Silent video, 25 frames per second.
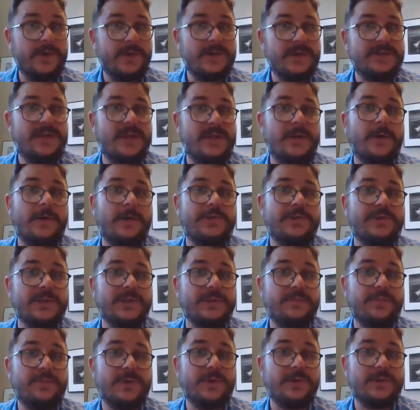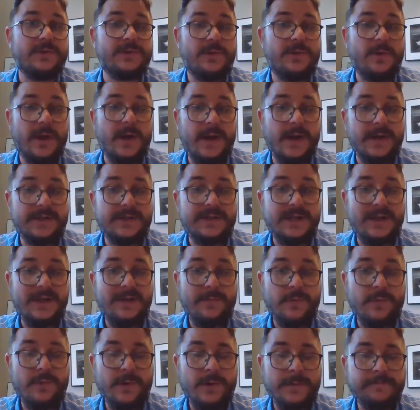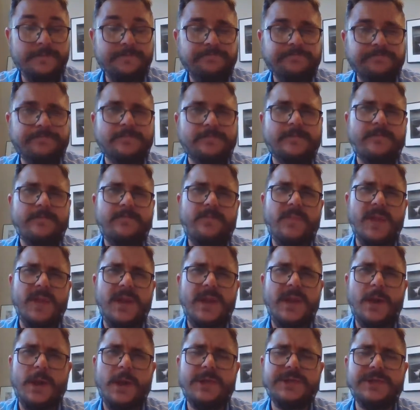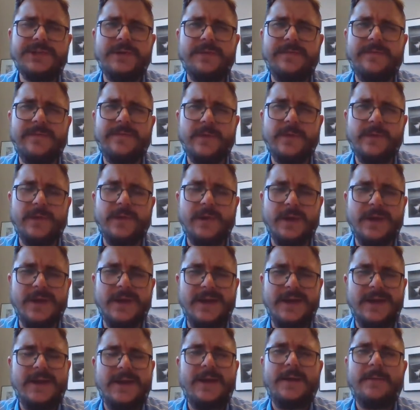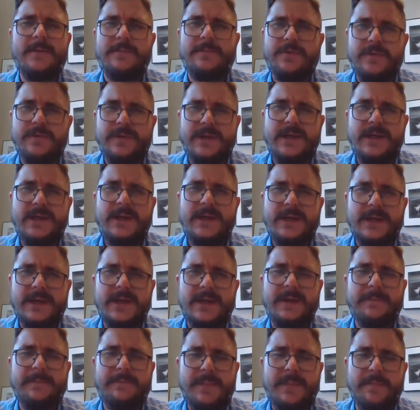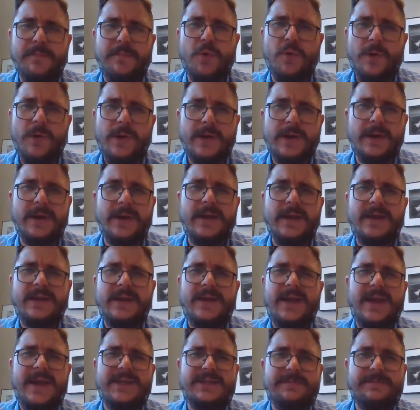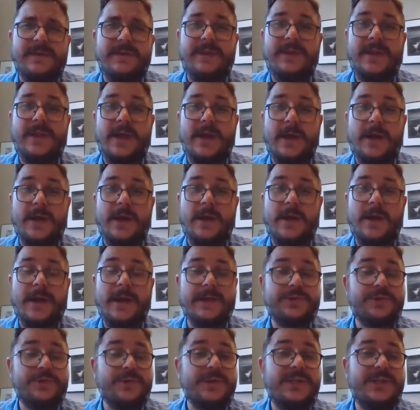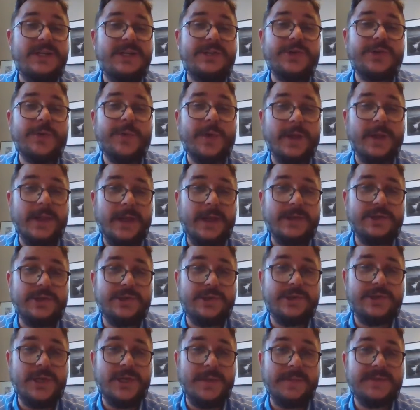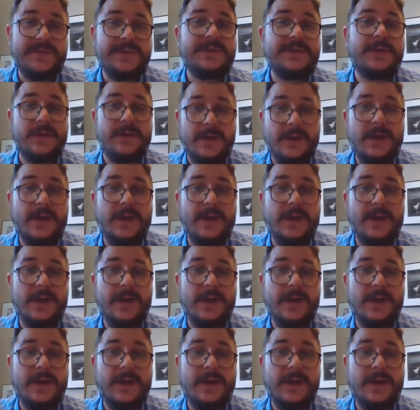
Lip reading: Notice they don't just produce crayons anymore. And also further, pretty important has been their strategic relationships,